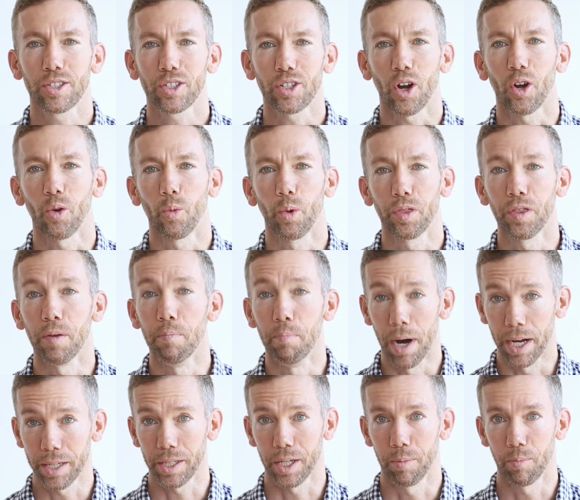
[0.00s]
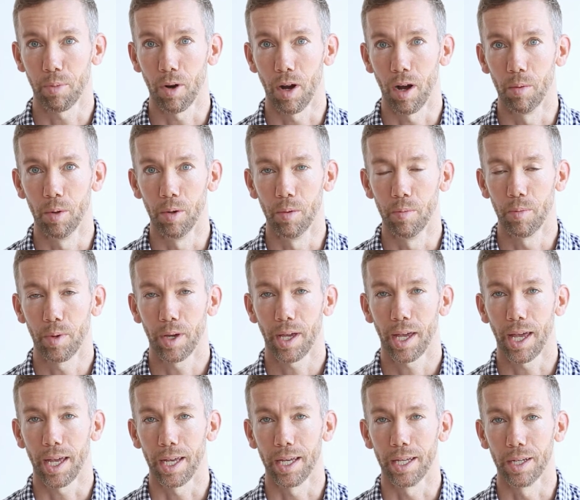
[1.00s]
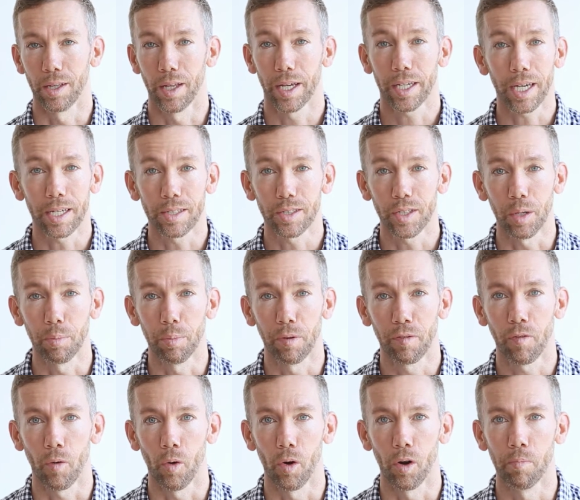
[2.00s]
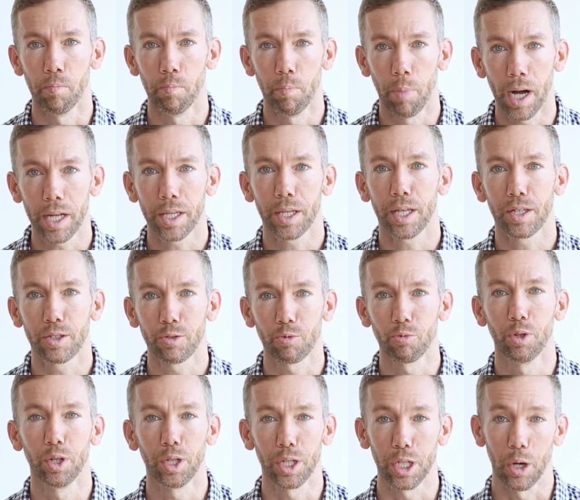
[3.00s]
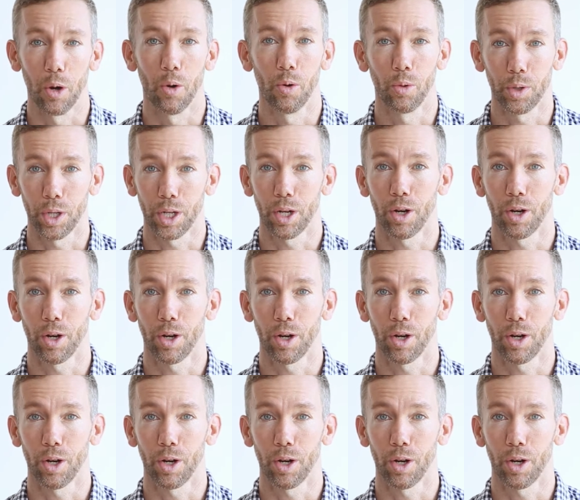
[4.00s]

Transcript: start with the bunion problem. And like I said before, bunions really only